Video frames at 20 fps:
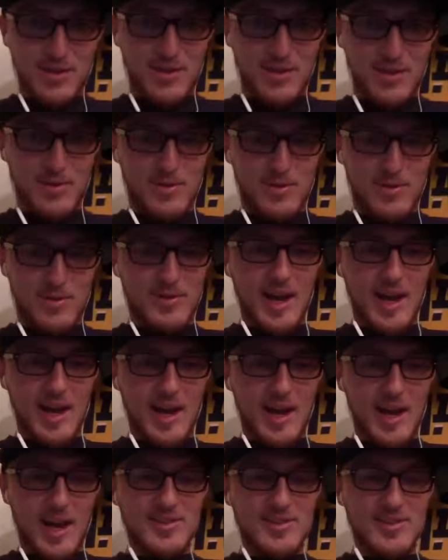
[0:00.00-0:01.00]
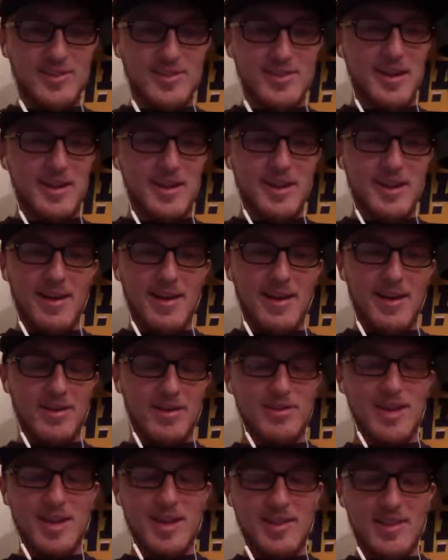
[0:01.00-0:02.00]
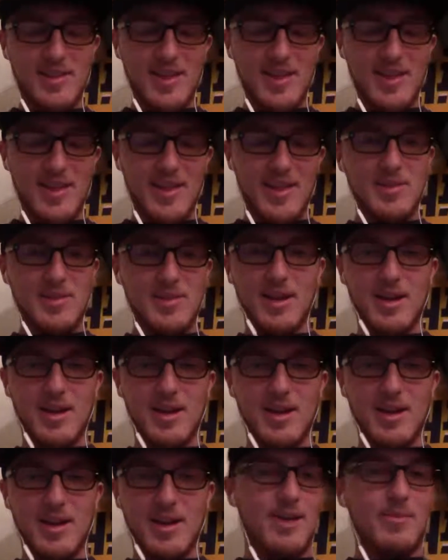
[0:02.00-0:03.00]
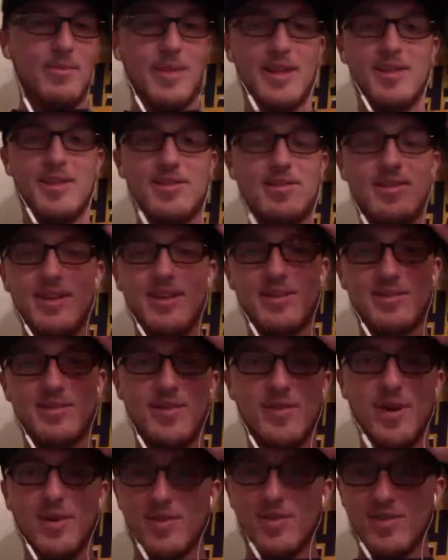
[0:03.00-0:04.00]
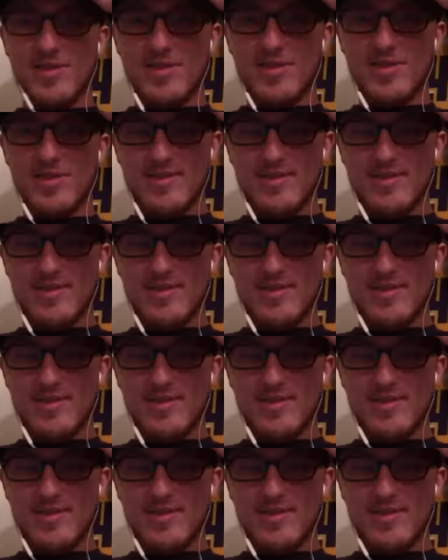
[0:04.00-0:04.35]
you texted to that me, or you texted that to me, and I was like, no, that's false.